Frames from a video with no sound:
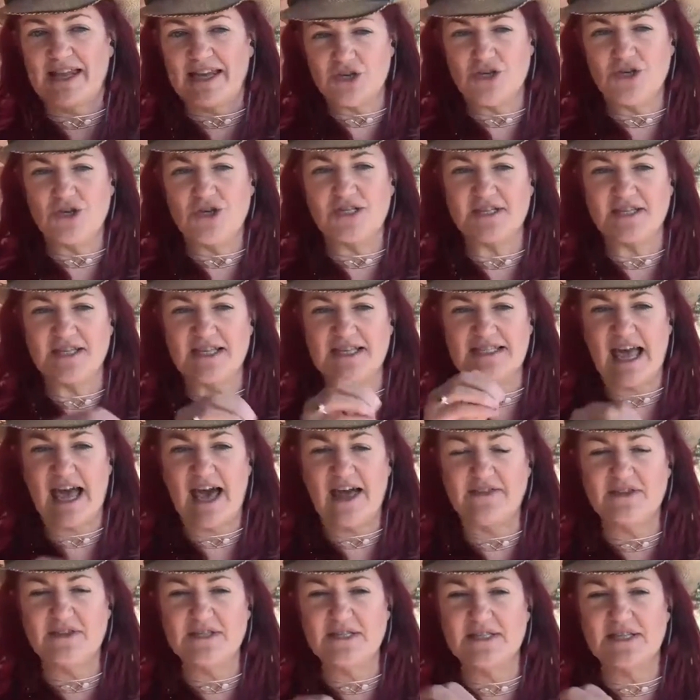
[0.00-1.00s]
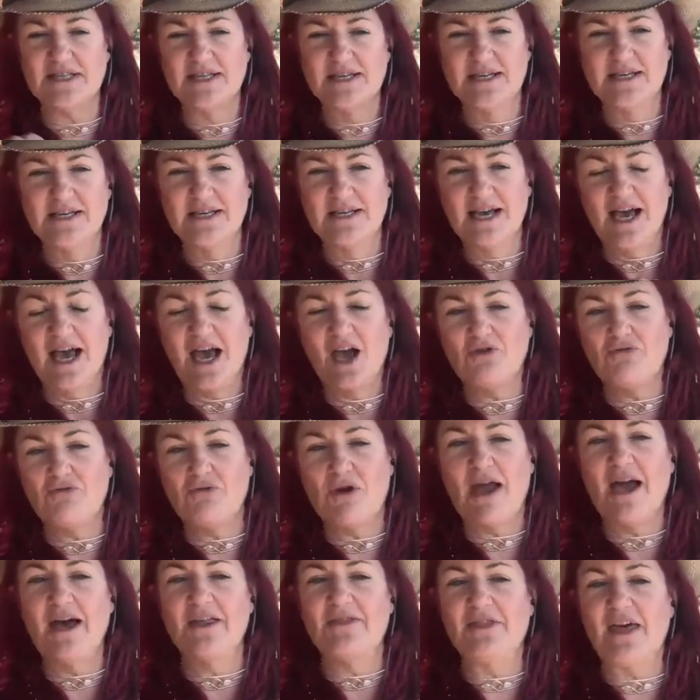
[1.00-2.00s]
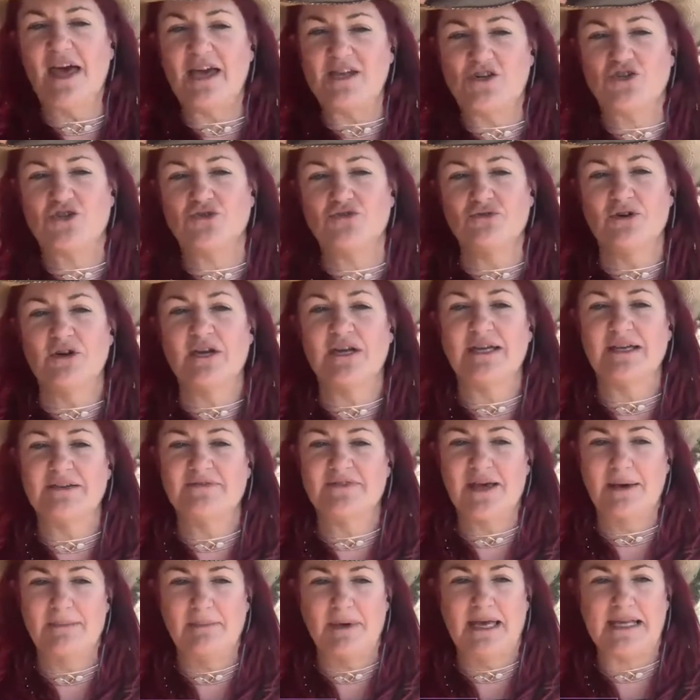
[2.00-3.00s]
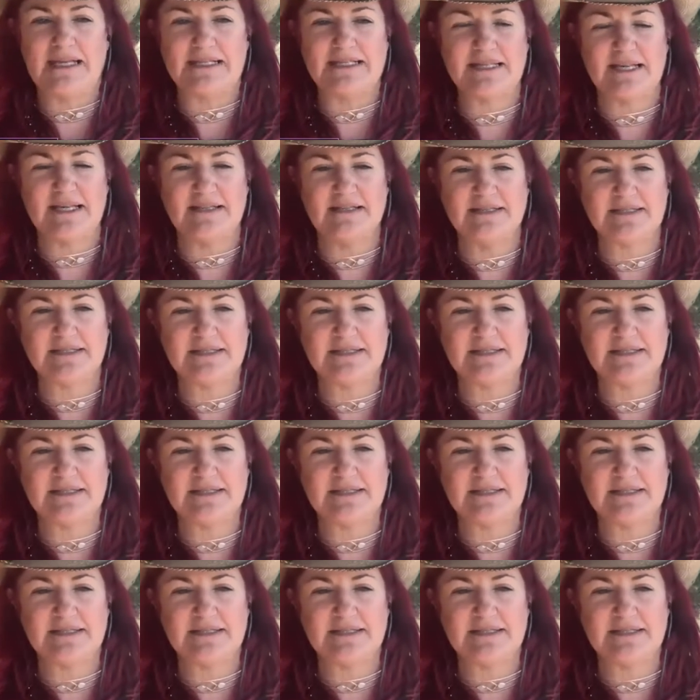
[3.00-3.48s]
So there's others around that tree. that makes sense.